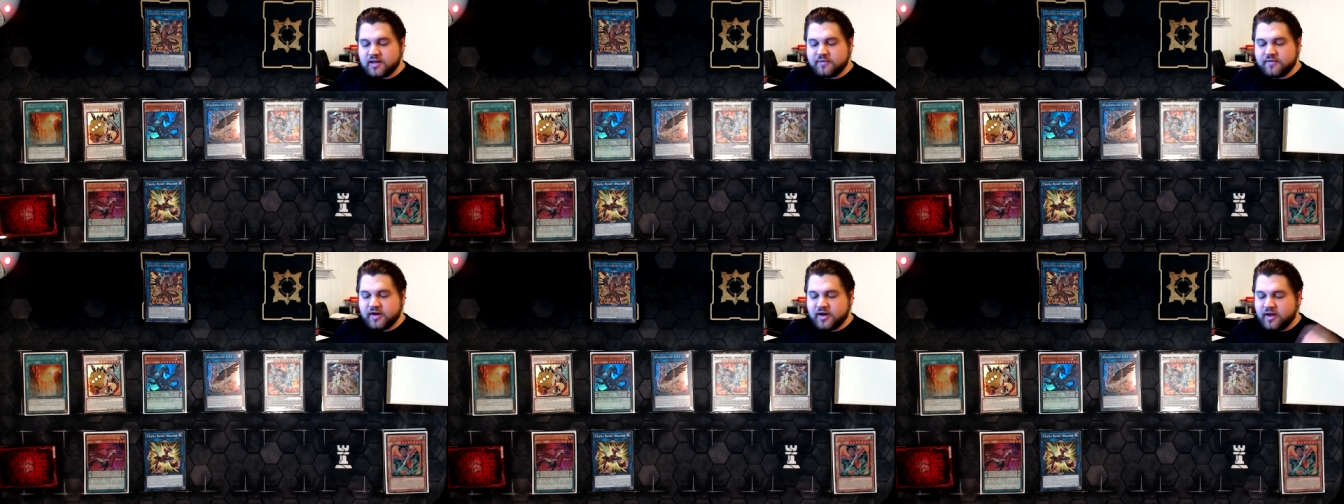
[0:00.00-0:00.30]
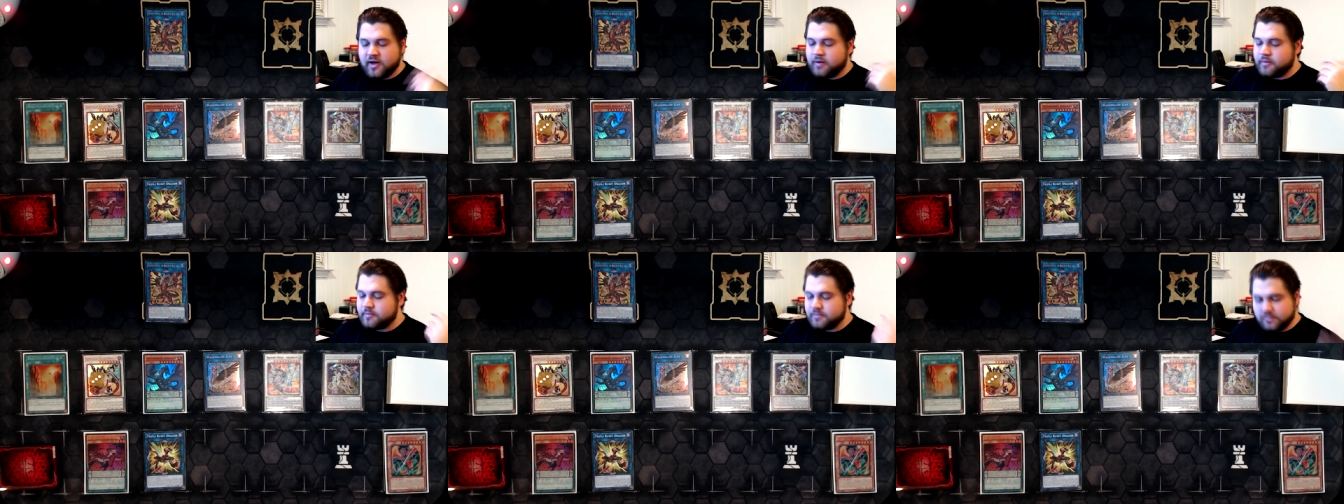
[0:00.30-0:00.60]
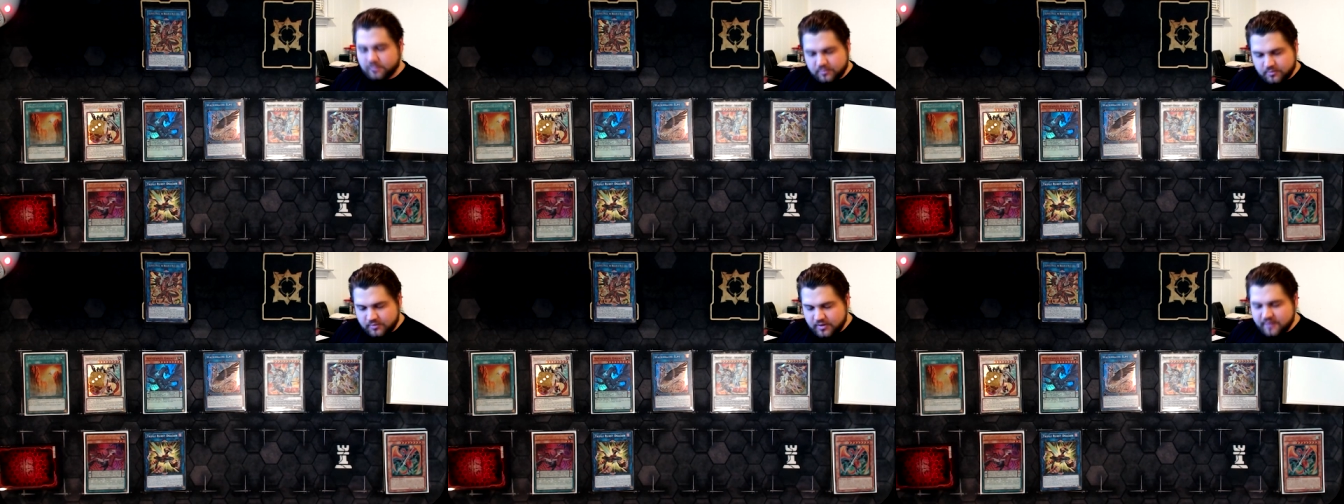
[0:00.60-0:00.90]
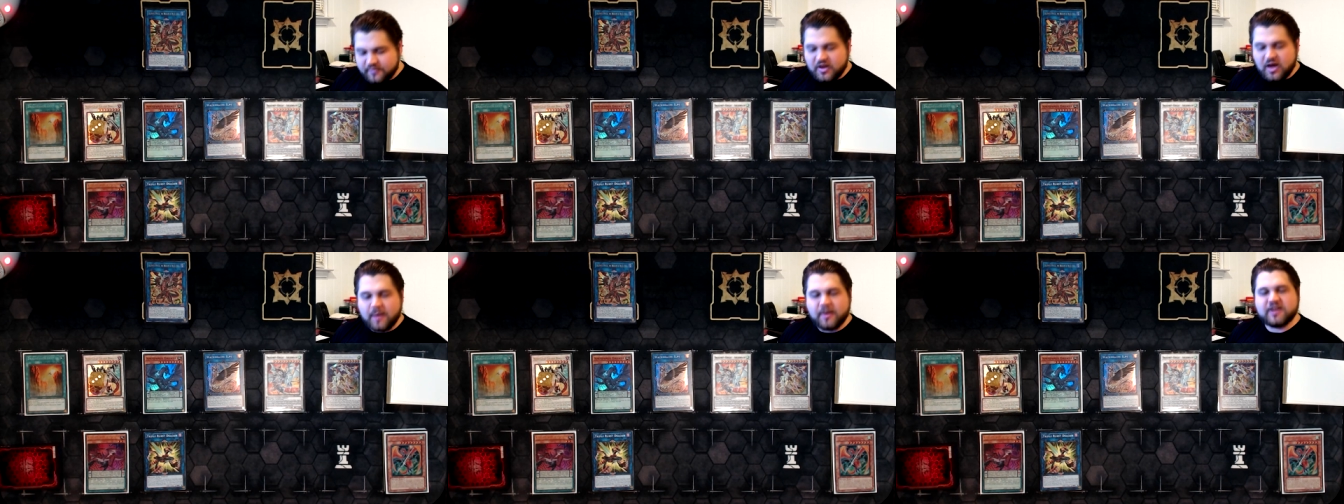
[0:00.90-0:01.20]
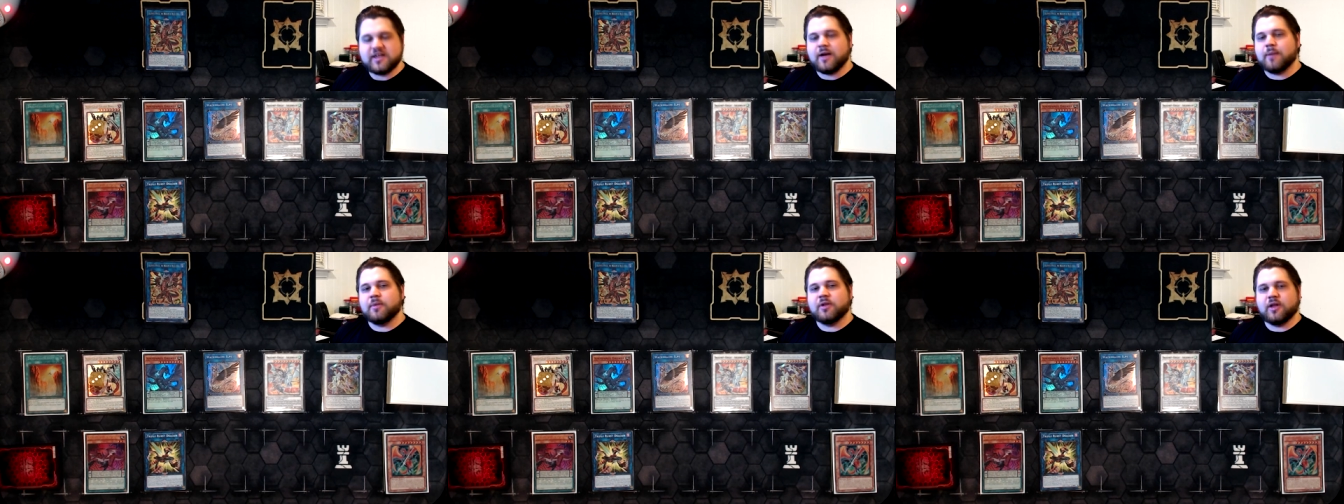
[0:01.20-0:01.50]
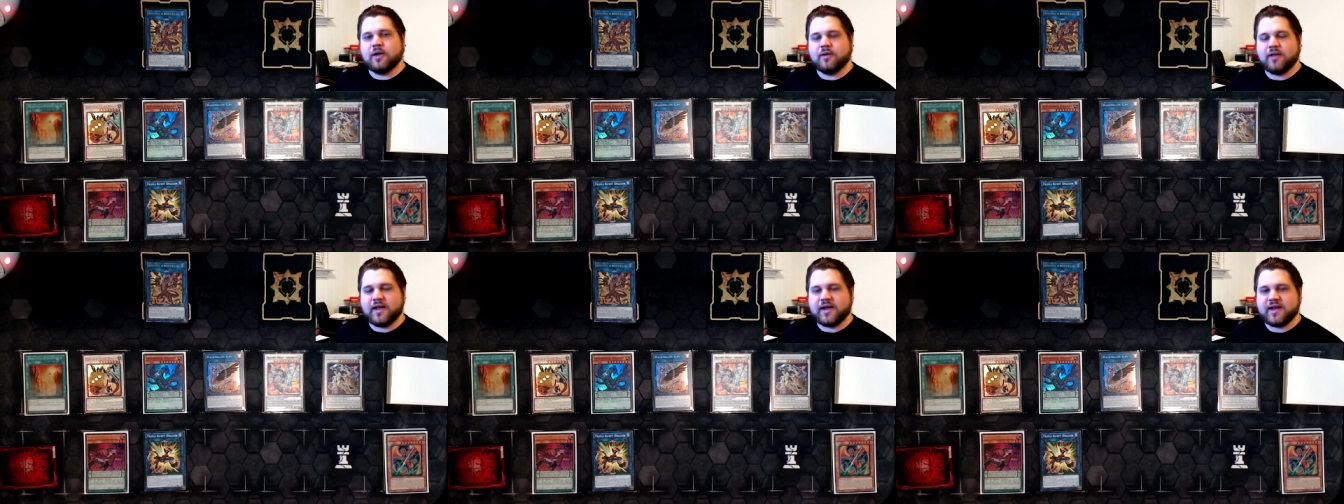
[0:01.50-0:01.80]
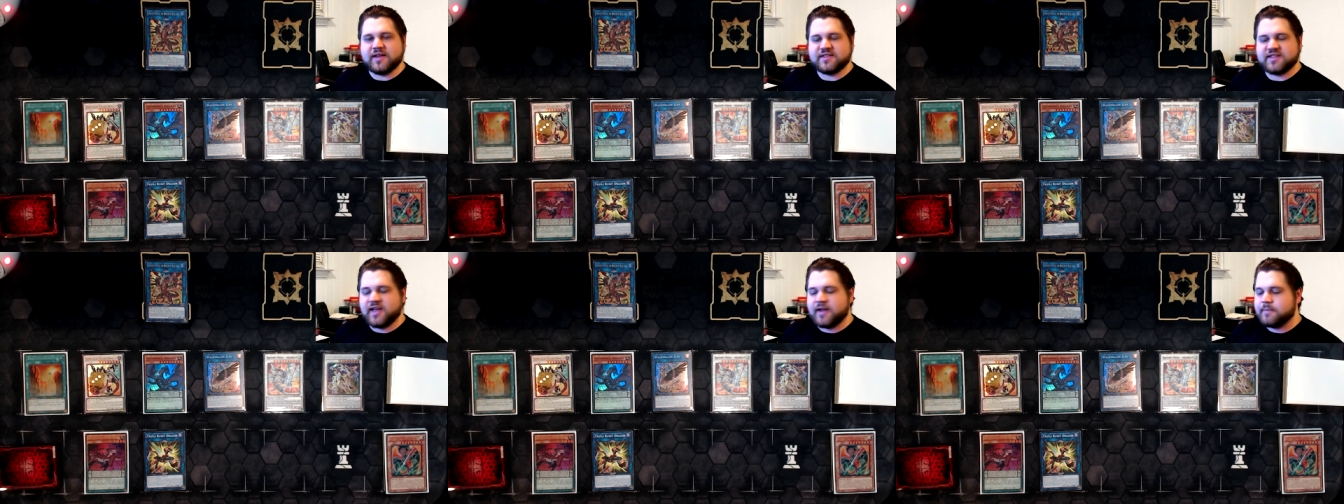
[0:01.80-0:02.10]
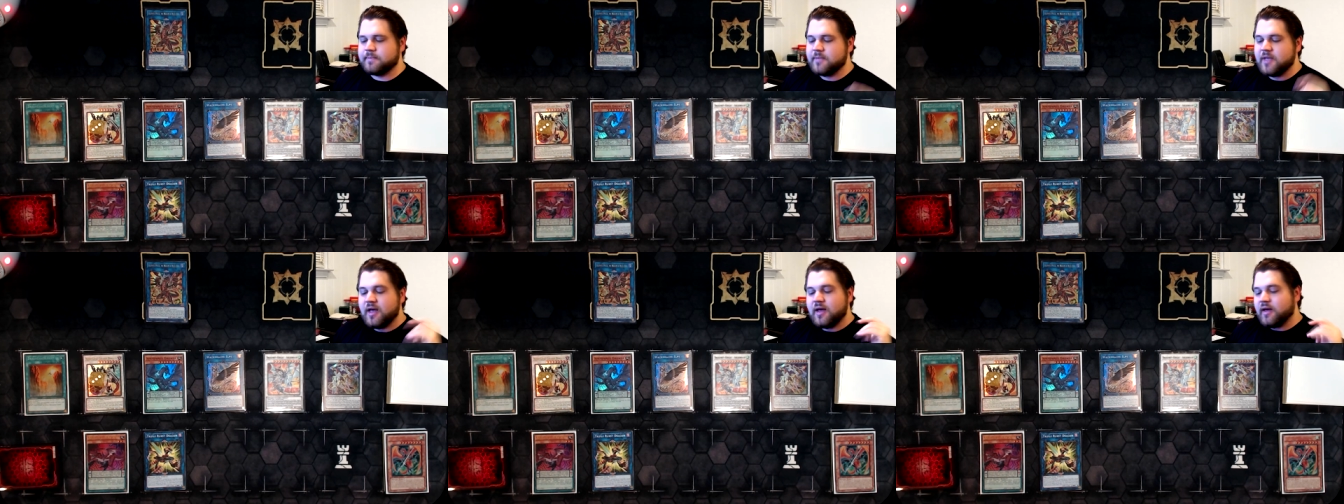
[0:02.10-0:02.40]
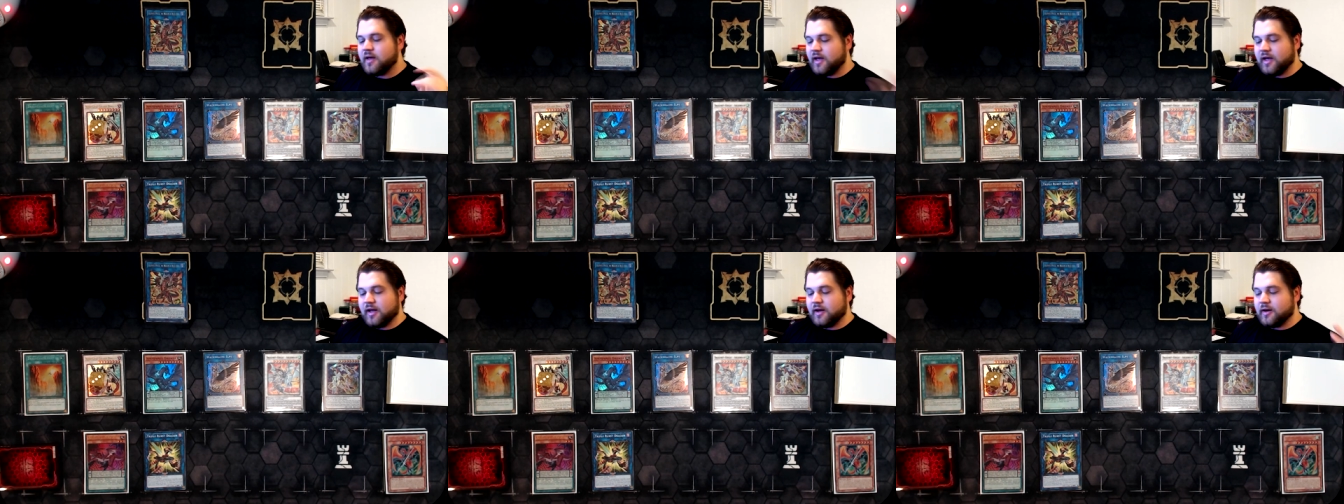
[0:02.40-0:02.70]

Like the video, leave a comment down below, like I said.